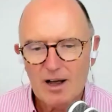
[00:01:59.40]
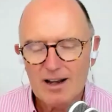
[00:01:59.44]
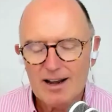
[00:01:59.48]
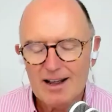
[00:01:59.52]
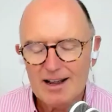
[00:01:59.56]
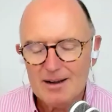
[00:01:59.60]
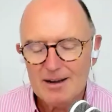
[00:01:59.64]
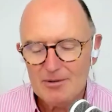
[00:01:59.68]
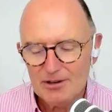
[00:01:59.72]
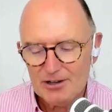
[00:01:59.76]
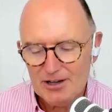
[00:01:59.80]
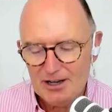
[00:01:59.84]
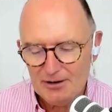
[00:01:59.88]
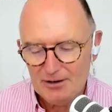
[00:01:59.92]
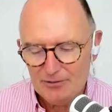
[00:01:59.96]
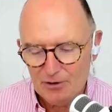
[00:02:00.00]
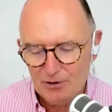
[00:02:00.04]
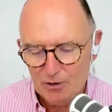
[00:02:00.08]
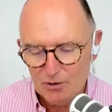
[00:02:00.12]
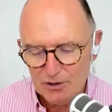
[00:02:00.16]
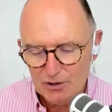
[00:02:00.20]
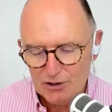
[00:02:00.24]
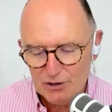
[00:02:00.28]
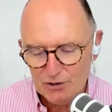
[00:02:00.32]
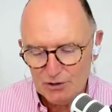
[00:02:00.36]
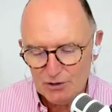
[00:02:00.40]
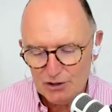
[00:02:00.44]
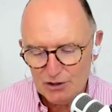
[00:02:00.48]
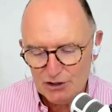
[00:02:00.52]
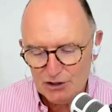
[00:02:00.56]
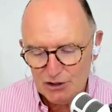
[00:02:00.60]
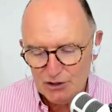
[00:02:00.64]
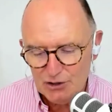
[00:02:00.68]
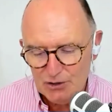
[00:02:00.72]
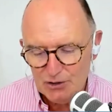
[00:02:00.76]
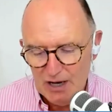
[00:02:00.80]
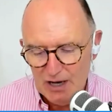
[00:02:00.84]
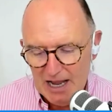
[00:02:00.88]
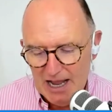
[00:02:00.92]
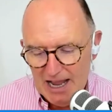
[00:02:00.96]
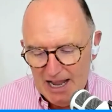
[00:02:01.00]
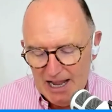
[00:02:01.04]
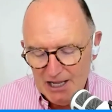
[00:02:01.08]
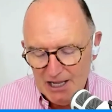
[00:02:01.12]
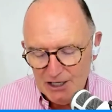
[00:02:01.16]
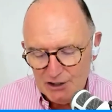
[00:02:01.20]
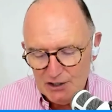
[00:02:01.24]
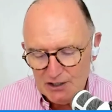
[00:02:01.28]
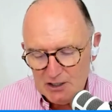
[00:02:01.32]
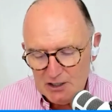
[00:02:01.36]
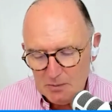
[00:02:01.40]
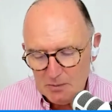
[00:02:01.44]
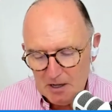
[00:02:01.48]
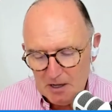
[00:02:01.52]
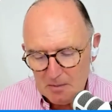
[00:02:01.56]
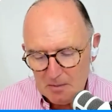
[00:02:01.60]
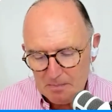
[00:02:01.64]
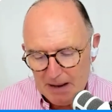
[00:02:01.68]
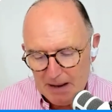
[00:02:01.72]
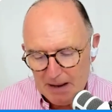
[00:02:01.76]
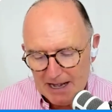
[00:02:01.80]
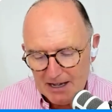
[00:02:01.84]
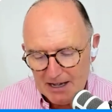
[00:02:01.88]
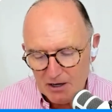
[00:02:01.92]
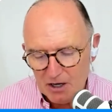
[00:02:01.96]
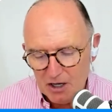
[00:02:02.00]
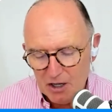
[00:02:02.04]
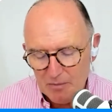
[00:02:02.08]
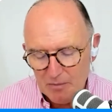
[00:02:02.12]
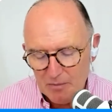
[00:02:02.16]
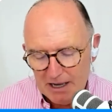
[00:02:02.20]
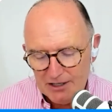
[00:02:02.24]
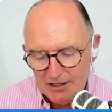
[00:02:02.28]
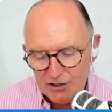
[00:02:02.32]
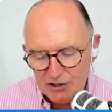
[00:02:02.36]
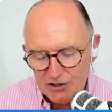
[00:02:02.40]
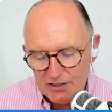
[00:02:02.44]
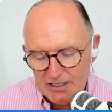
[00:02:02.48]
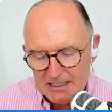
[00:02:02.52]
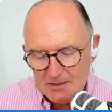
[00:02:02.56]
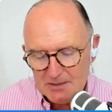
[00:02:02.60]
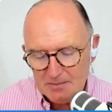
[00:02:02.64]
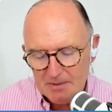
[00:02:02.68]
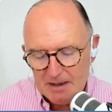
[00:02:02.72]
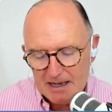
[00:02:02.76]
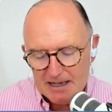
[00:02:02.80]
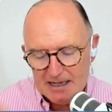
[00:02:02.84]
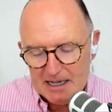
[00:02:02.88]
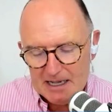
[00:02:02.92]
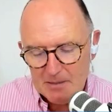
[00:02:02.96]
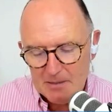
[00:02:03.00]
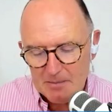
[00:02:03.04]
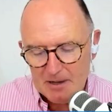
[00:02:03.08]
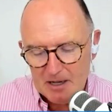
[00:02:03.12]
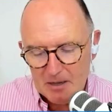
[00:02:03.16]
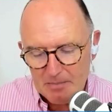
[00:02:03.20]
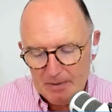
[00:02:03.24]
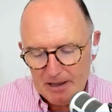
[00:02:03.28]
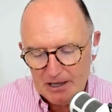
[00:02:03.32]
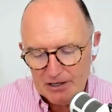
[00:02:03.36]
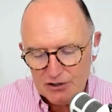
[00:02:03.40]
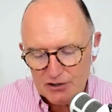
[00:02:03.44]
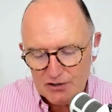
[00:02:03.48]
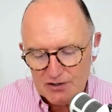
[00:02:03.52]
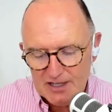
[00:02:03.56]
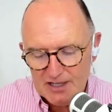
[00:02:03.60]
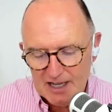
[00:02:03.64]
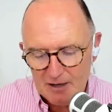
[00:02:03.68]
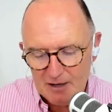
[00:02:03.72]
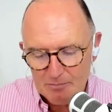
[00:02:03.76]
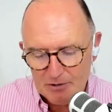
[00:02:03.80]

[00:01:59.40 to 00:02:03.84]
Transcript: I'm looking forward to it too. Just a bit of background, you might just explain bit about yourself,